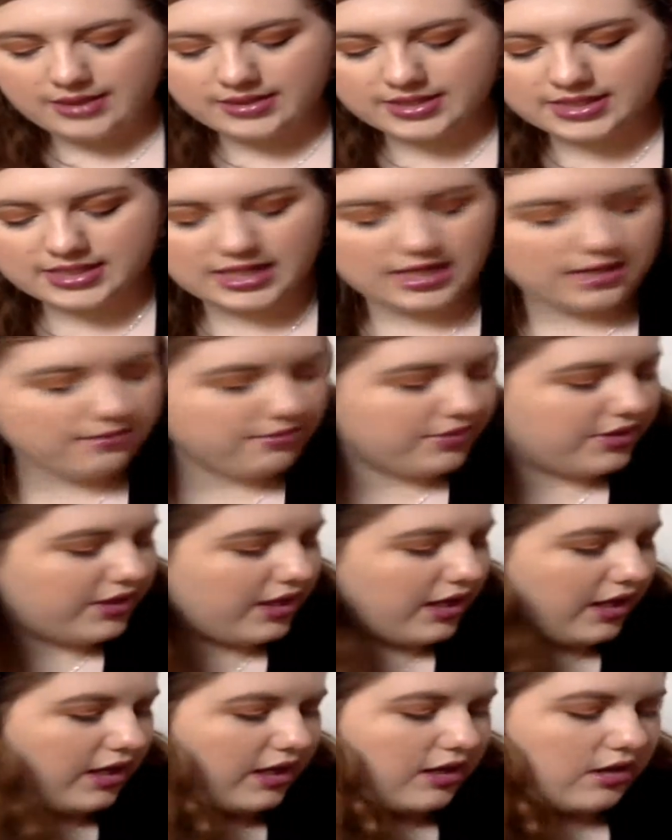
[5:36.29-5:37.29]
And the same
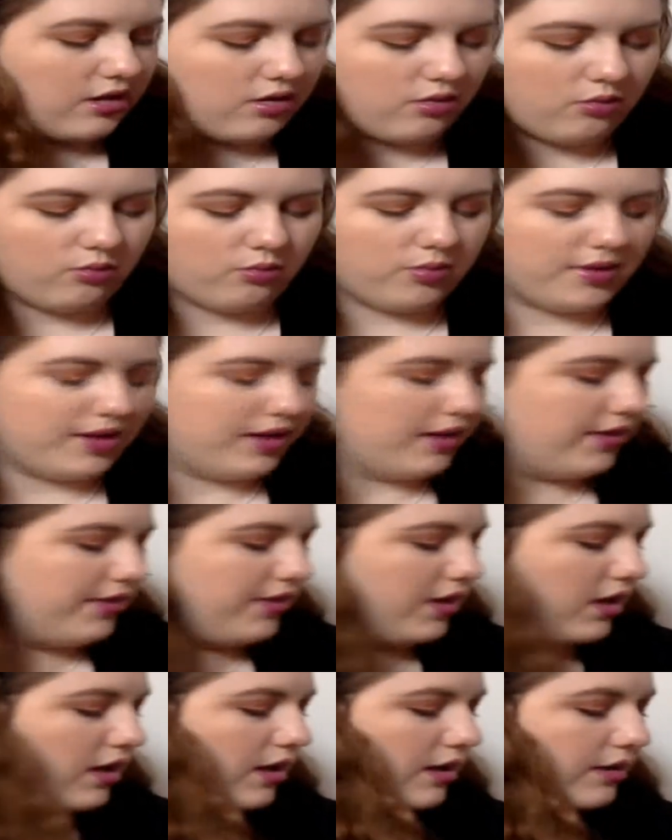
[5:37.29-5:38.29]
thing
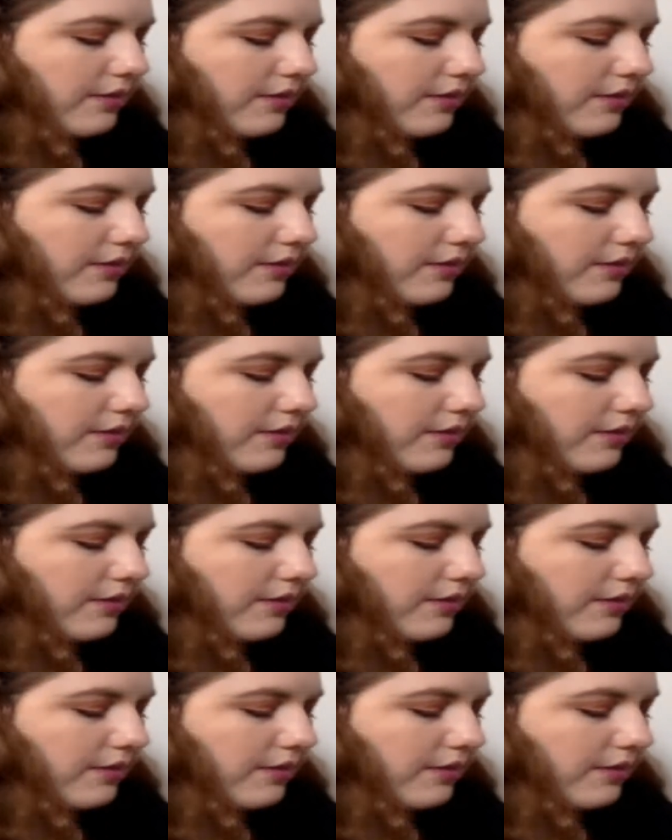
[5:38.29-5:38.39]
with